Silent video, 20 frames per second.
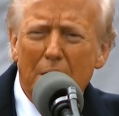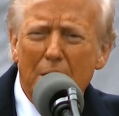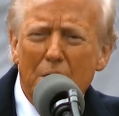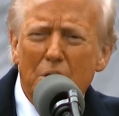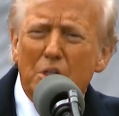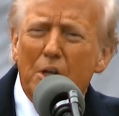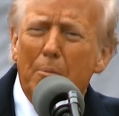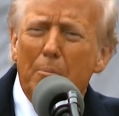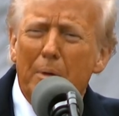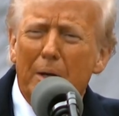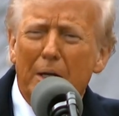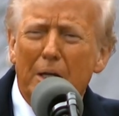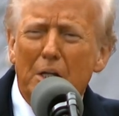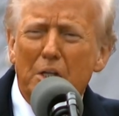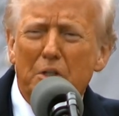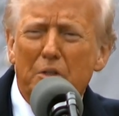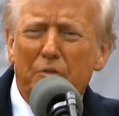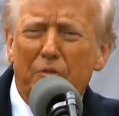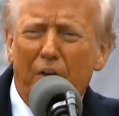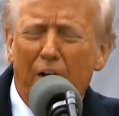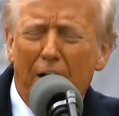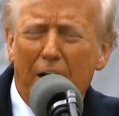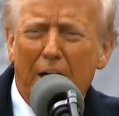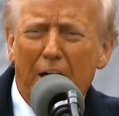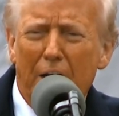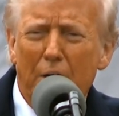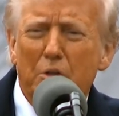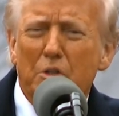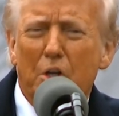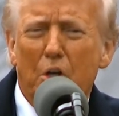Somebody is
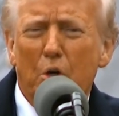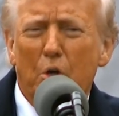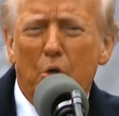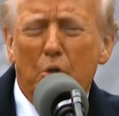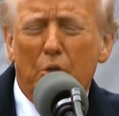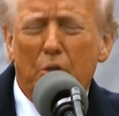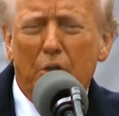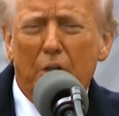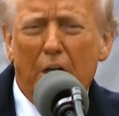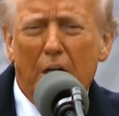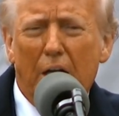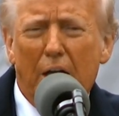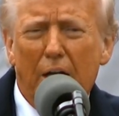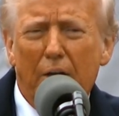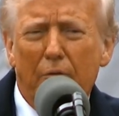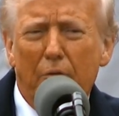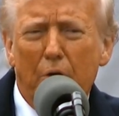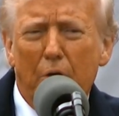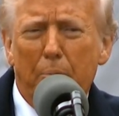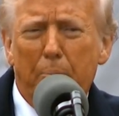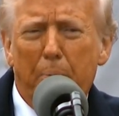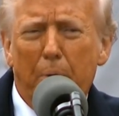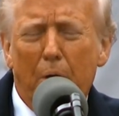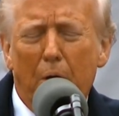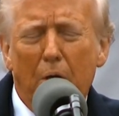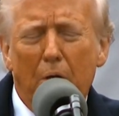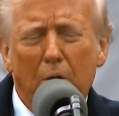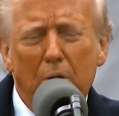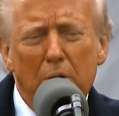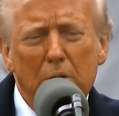finally, he's an older guy, real
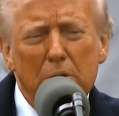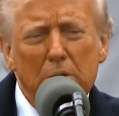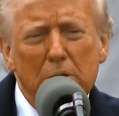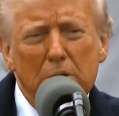pro,